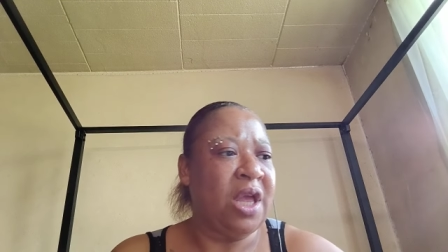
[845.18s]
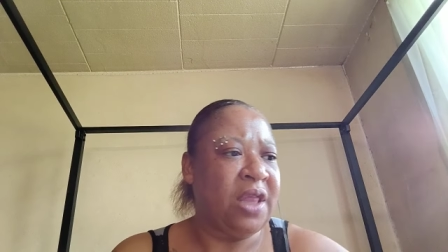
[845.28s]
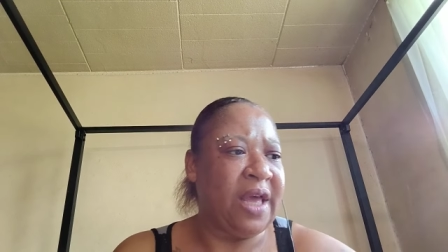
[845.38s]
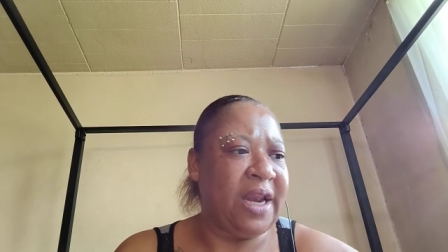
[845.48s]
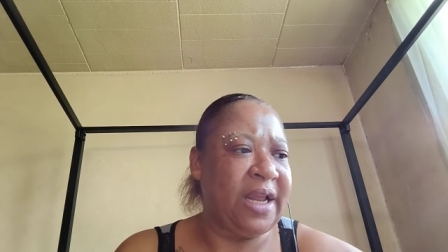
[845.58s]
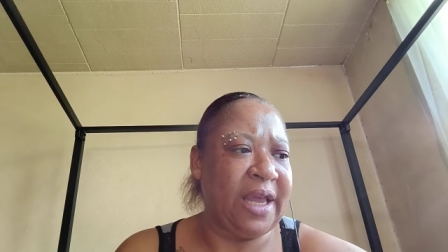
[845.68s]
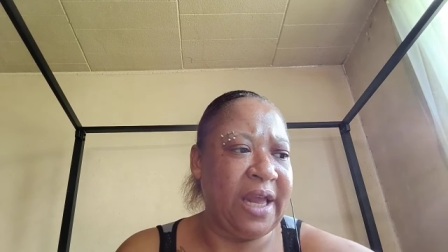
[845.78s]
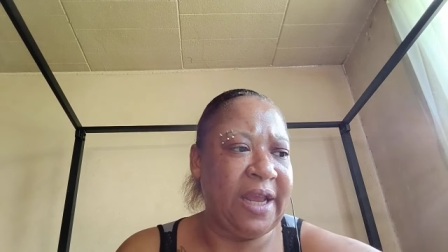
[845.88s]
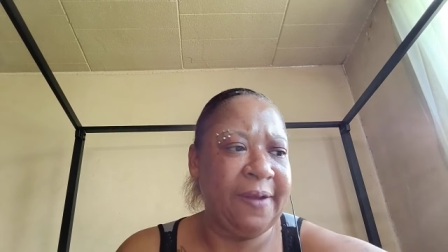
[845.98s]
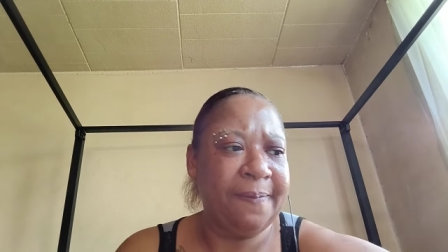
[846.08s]
They didn't get
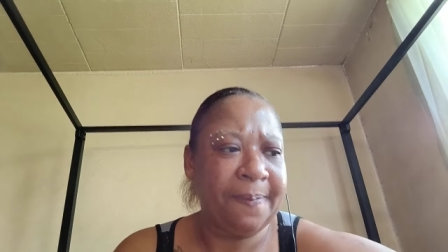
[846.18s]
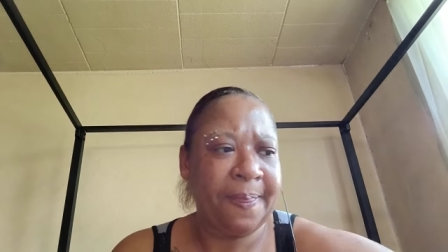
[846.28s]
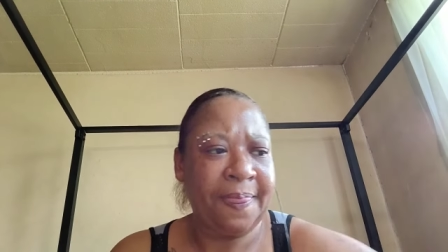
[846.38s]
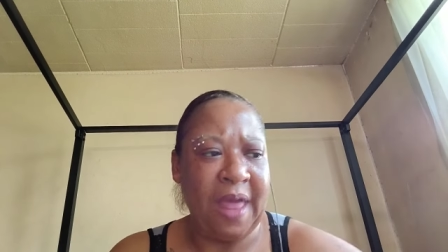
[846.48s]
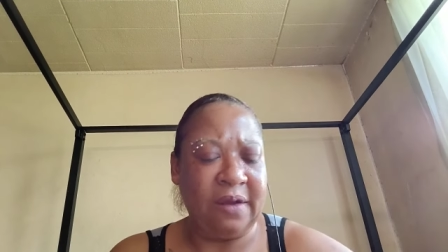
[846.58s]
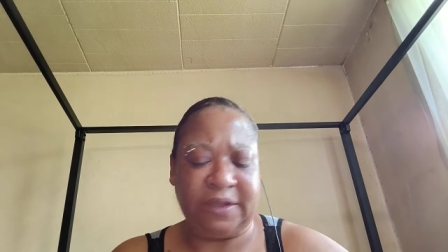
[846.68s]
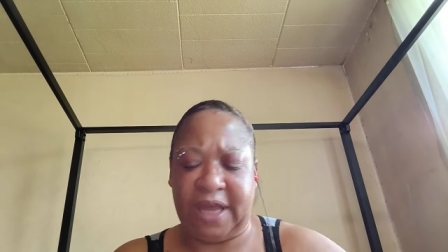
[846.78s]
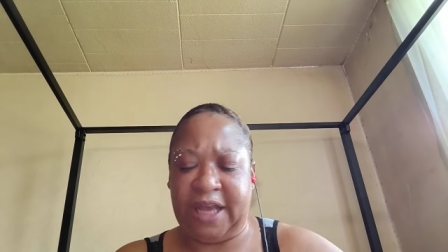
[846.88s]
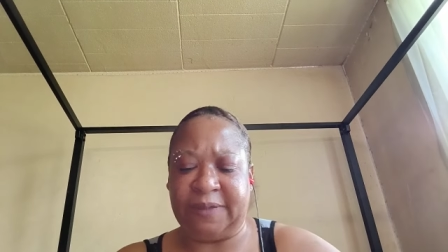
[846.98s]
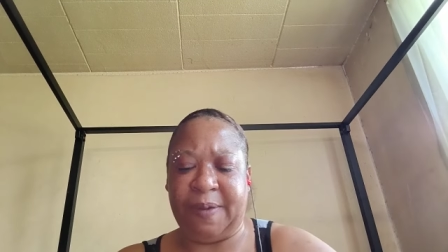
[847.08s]
it. That was
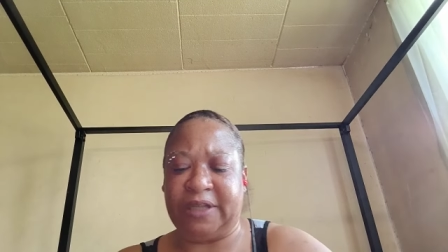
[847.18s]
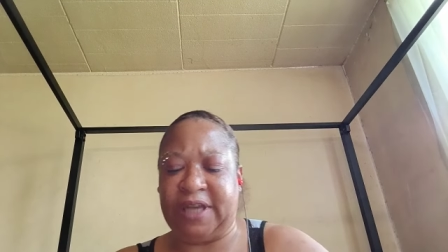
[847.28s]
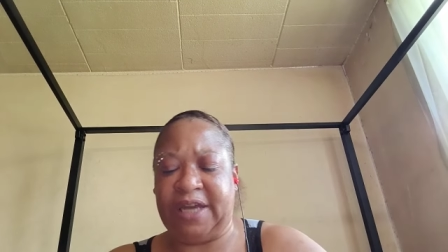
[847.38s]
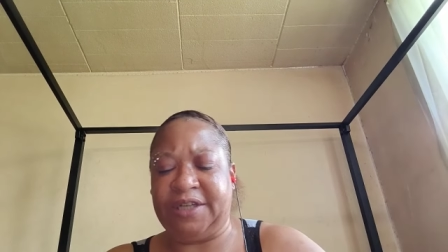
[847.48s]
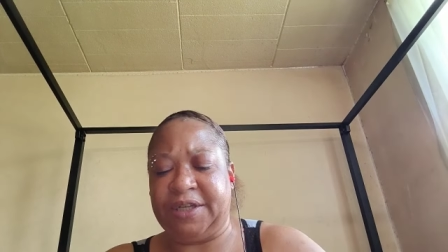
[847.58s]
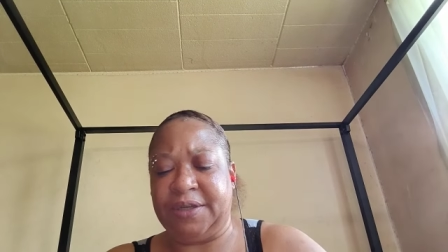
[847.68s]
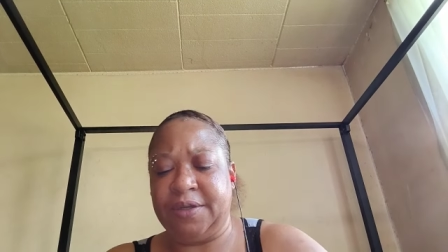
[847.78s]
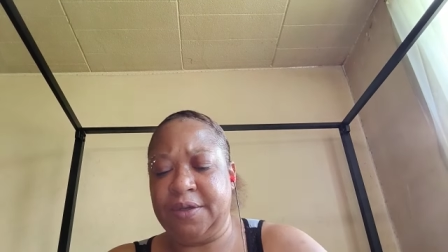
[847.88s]
the expectation.